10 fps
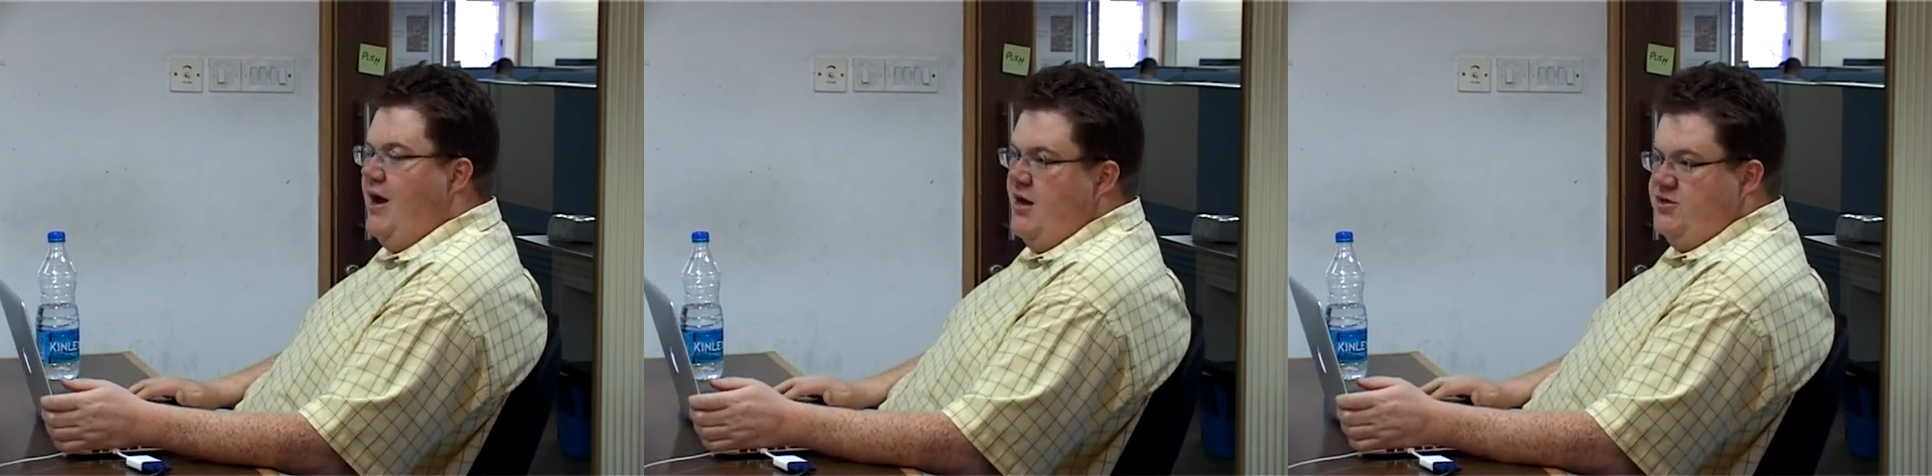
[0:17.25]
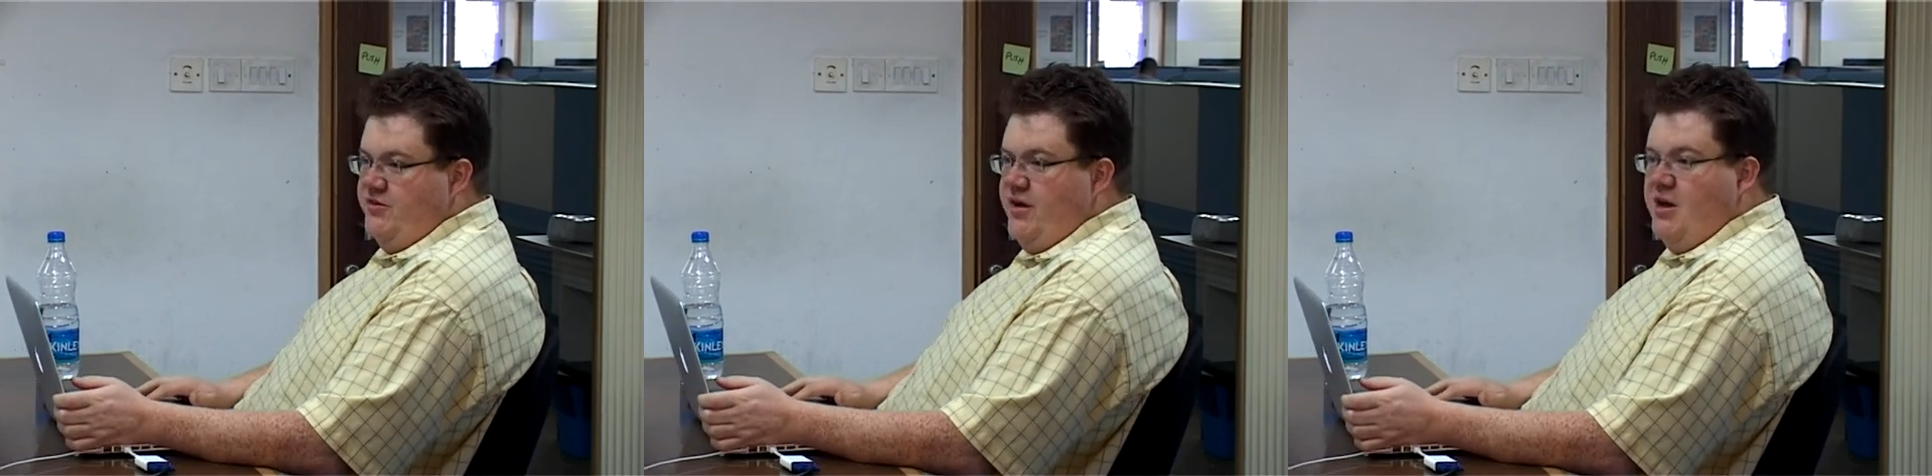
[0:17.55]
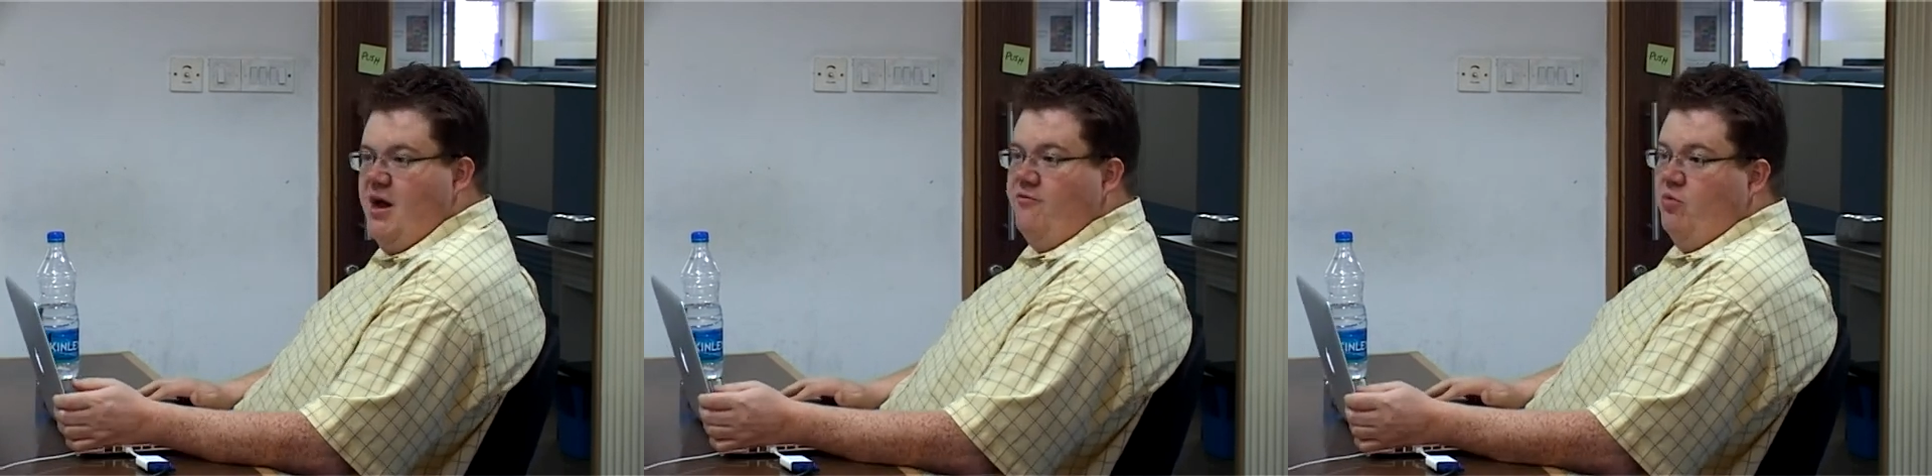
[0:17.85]
gotchas that
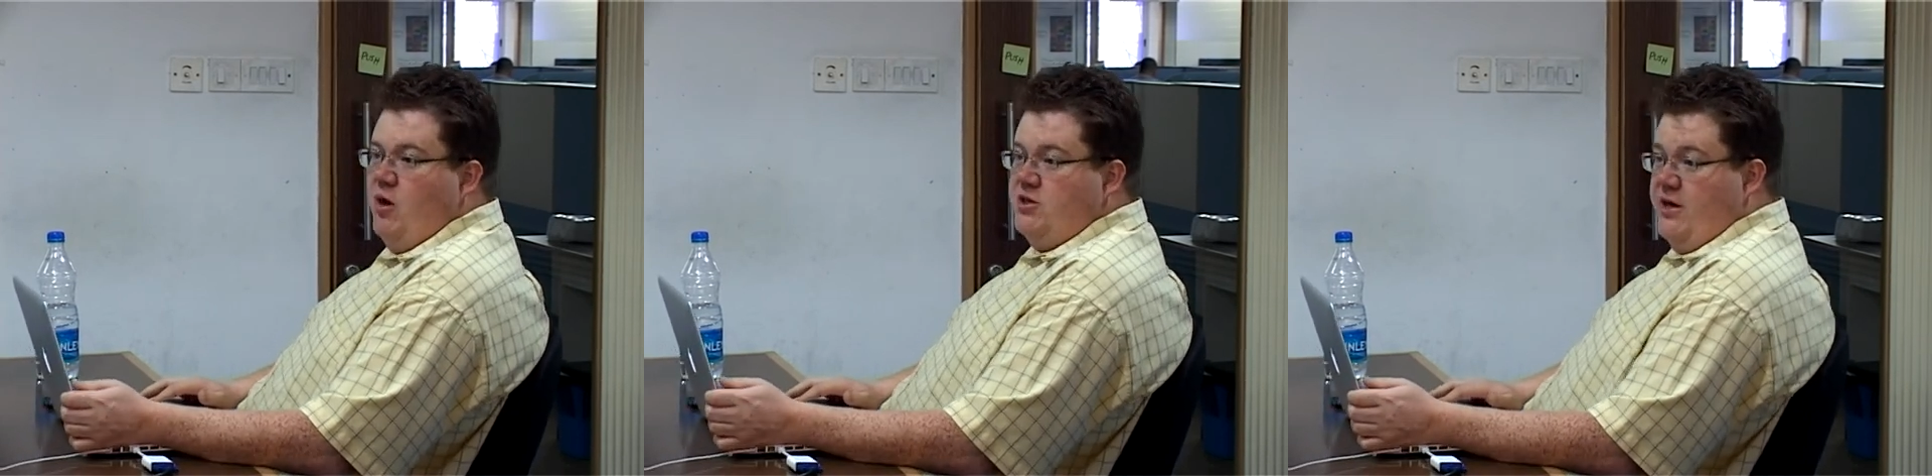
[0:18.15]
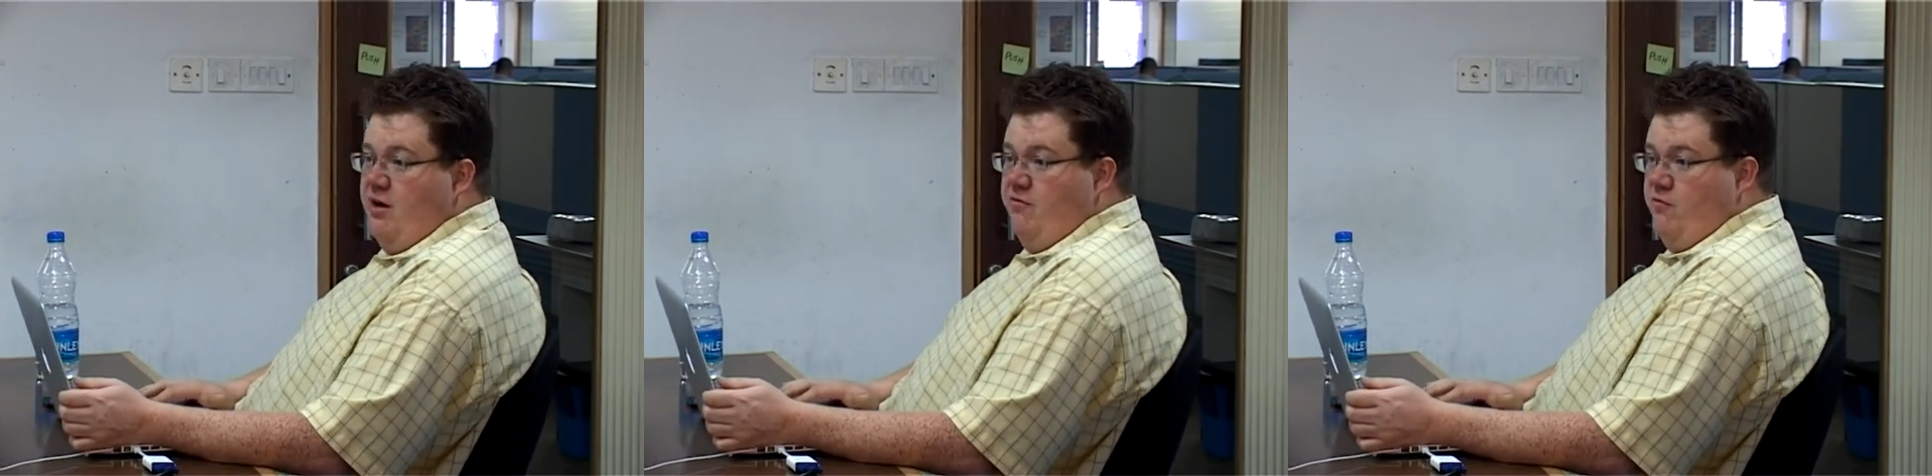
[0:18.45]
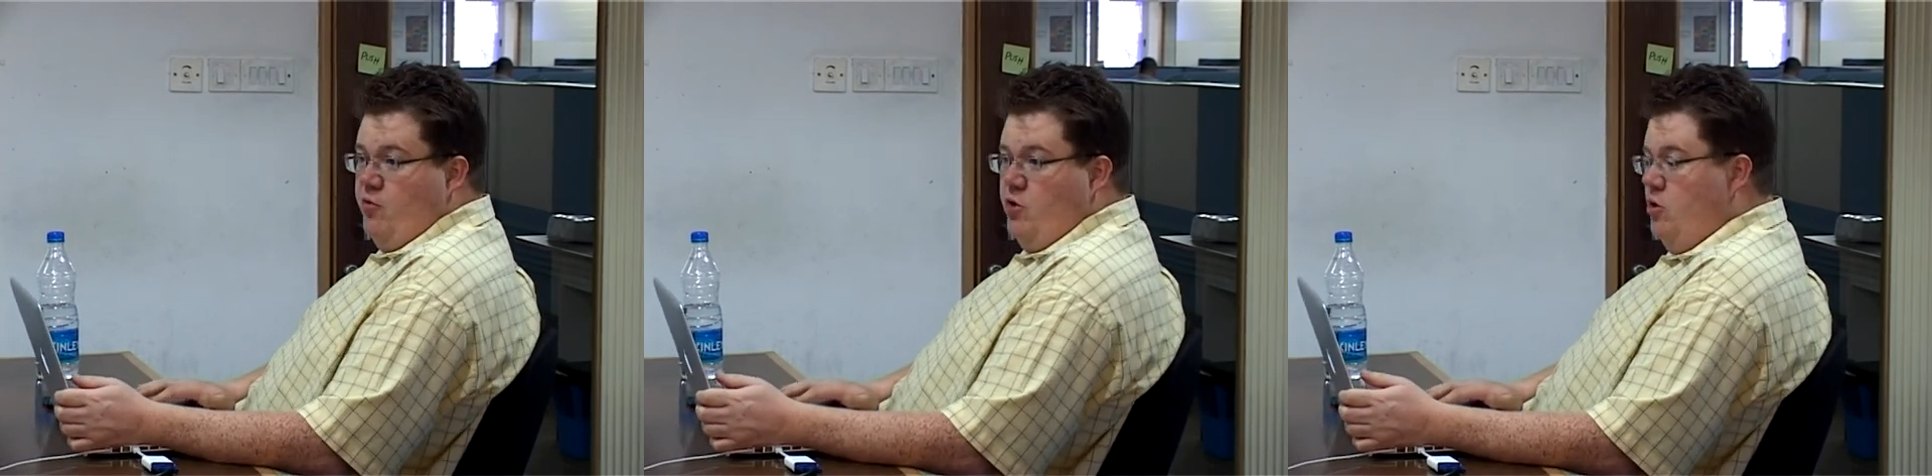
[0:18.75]
you have to watch out
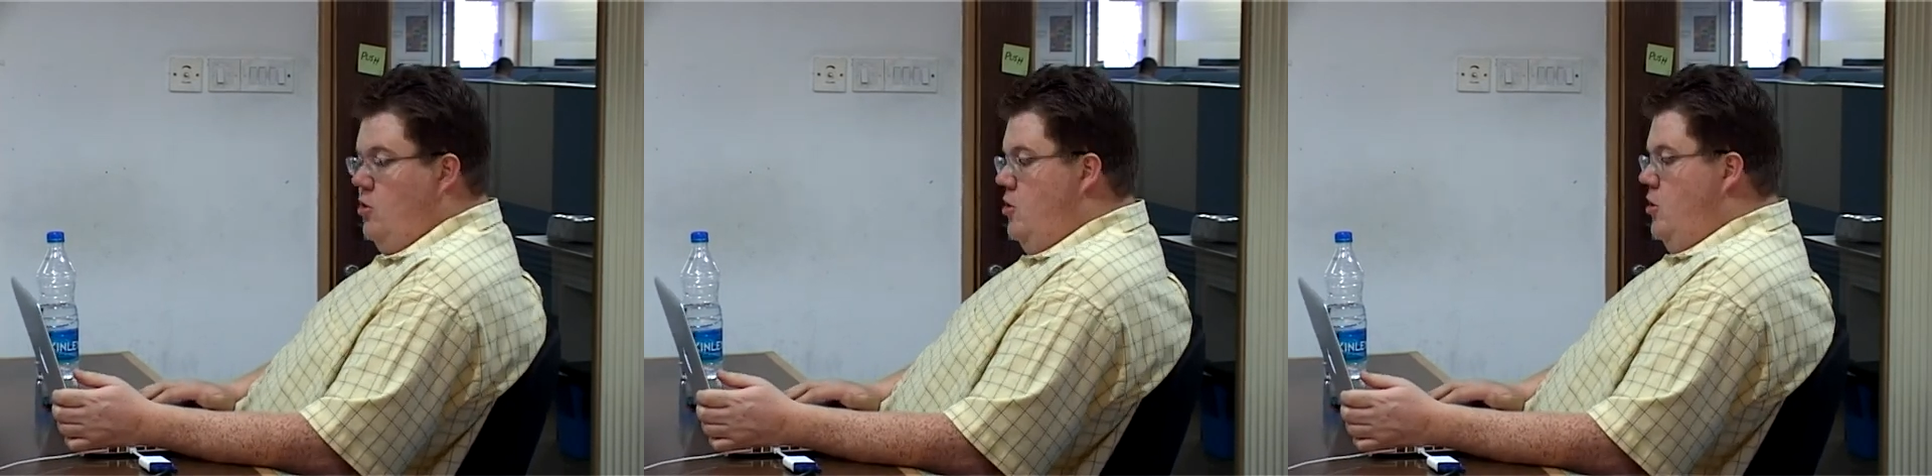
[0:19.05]
for.